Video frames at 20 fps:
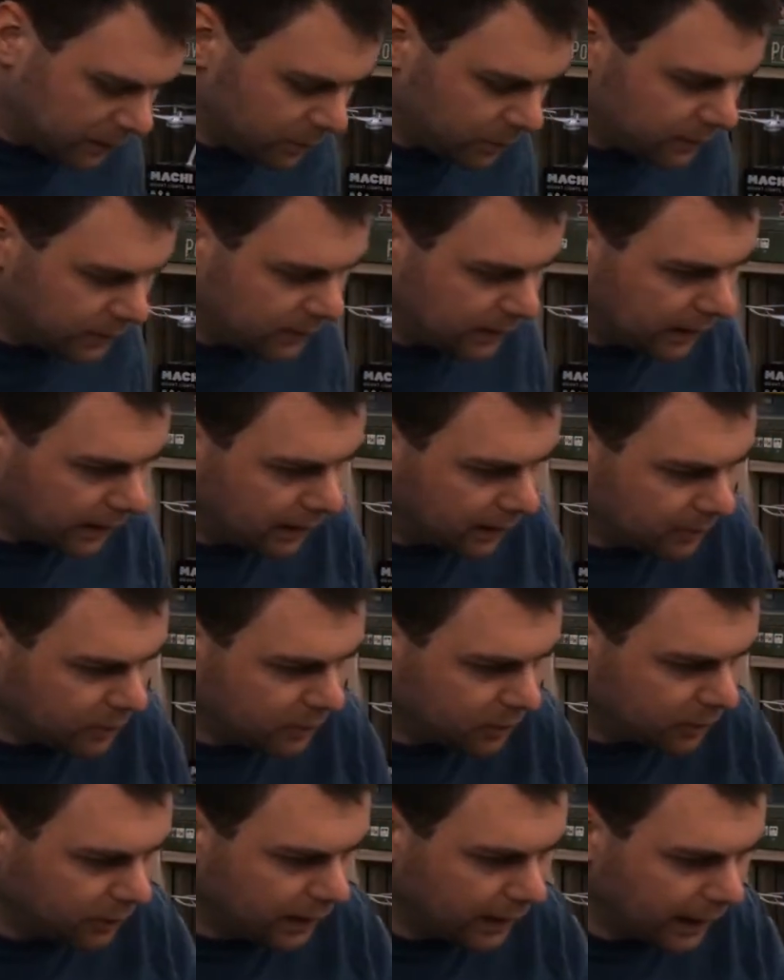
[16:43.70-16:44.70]
this was set
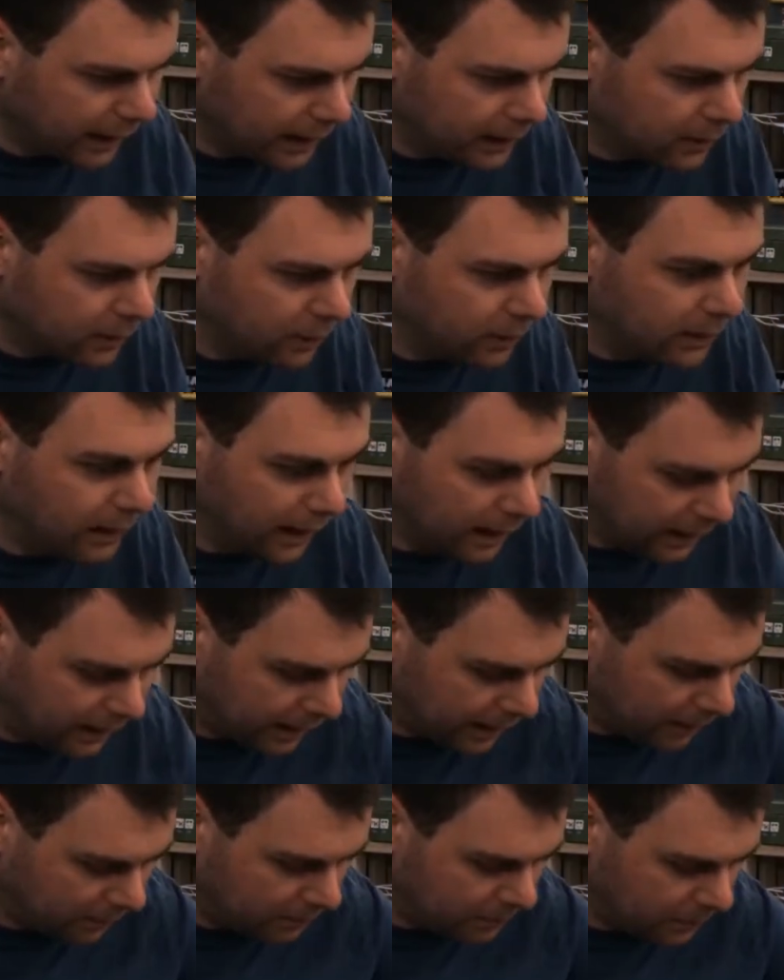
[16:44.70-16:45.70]
up so that I could
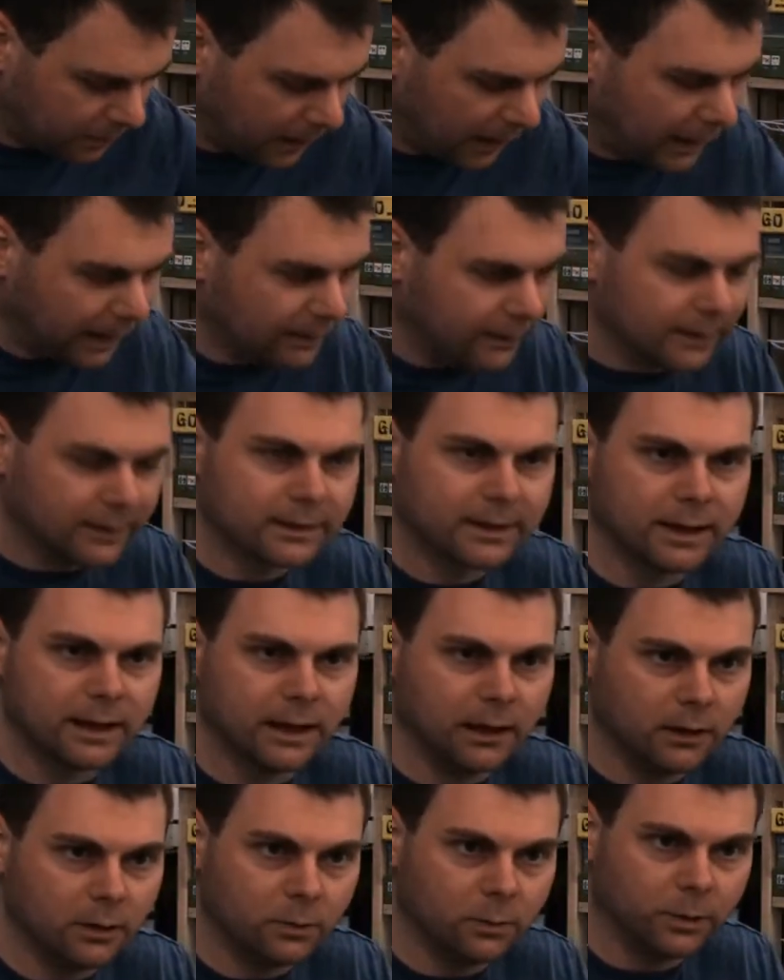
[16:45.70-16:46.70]
not add this
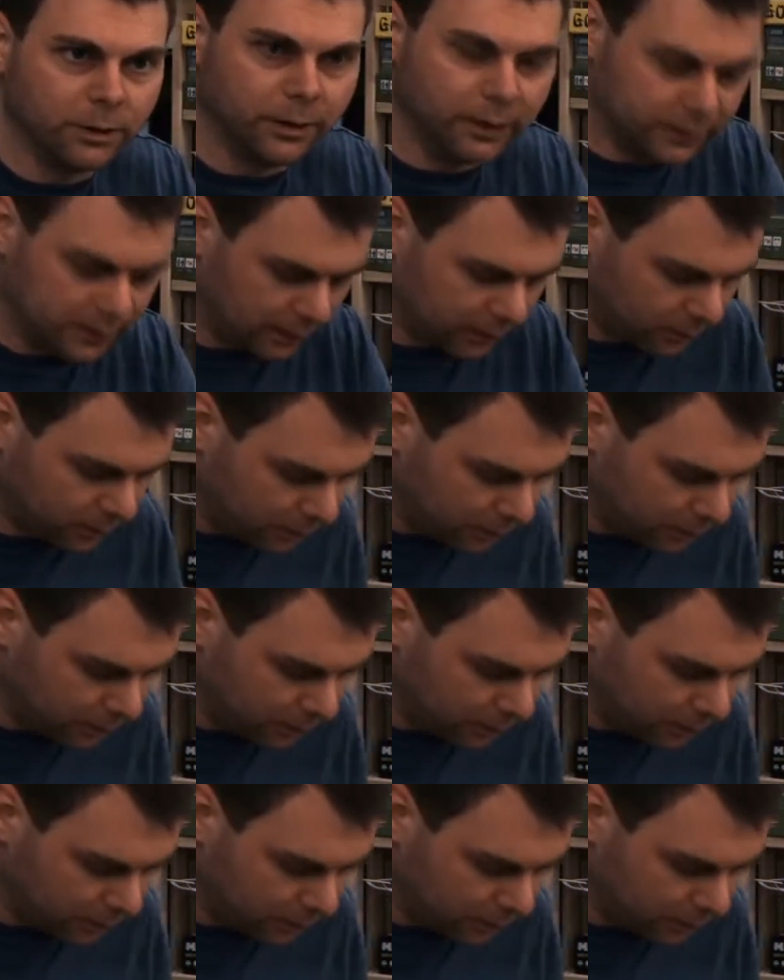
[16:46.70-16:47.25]
key with this